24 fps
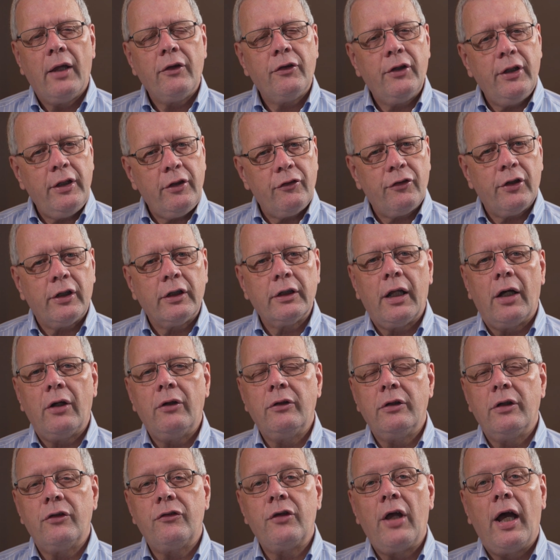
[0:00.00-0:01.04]
These are
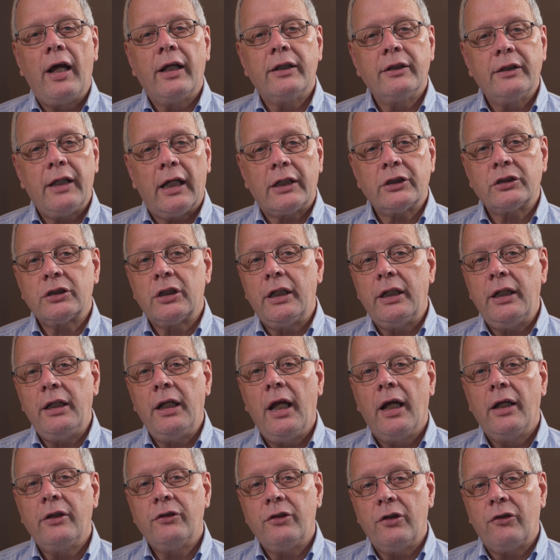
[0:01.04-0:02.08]
known as
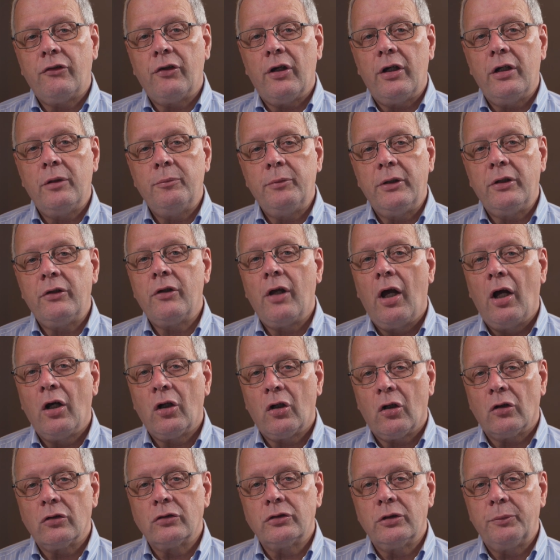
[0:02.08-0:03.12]
nationally determined
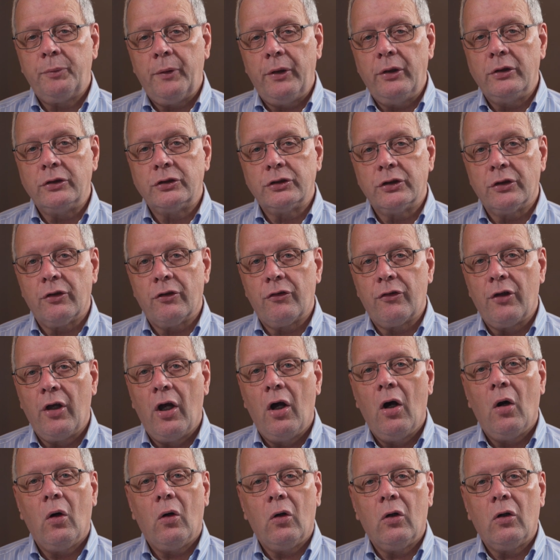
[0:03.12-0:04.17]
contributions,
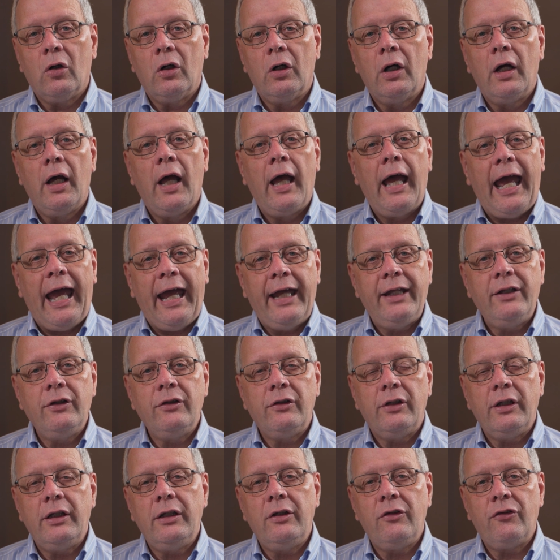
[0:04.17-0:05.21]
or
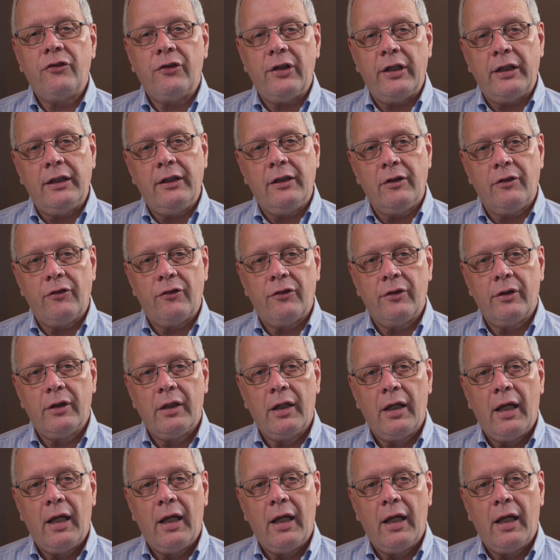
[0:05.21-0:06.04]
NDCs.